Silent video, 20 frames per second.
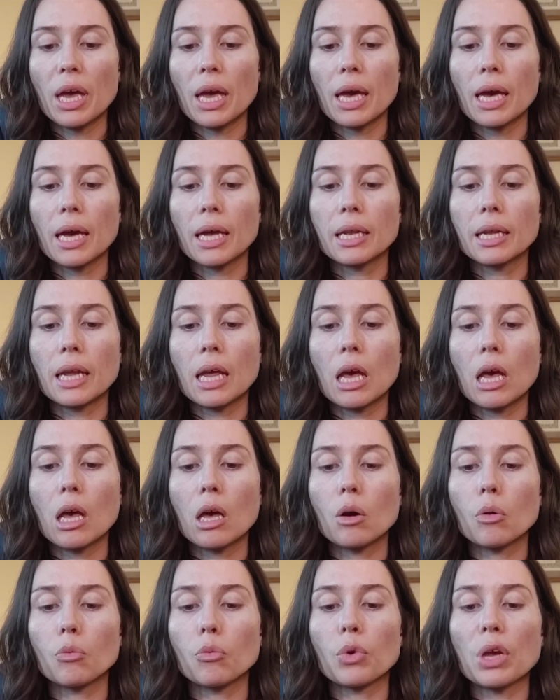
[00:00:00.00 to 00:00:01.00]
And
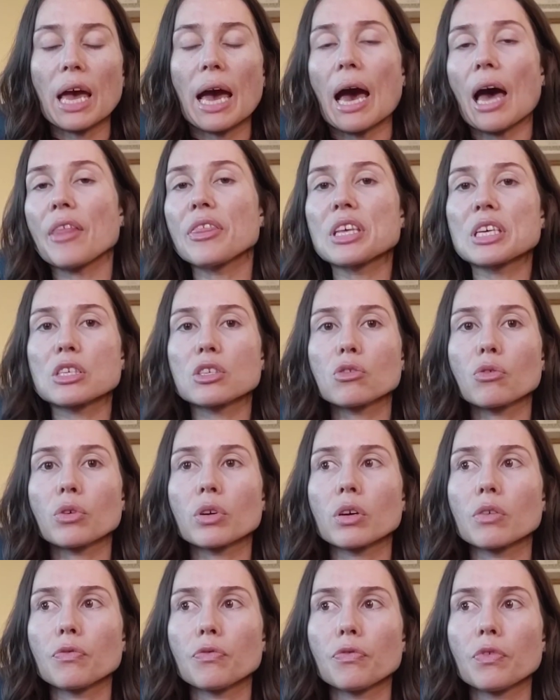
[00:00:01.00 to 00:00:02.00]
we had this
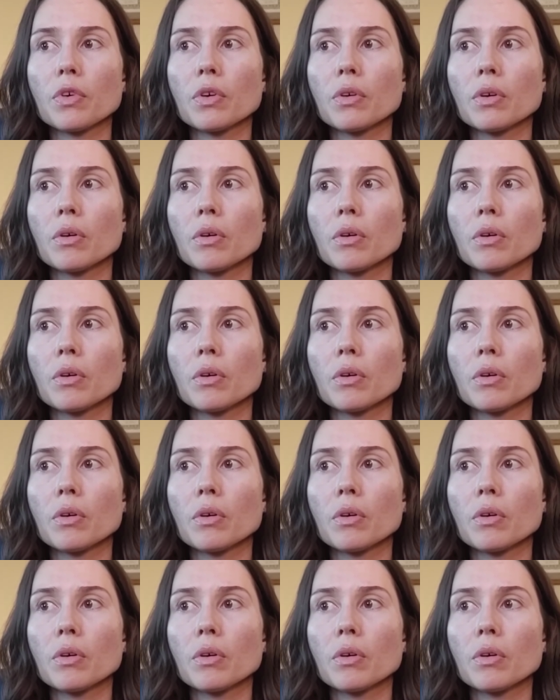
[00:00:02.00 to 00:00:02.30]
sort of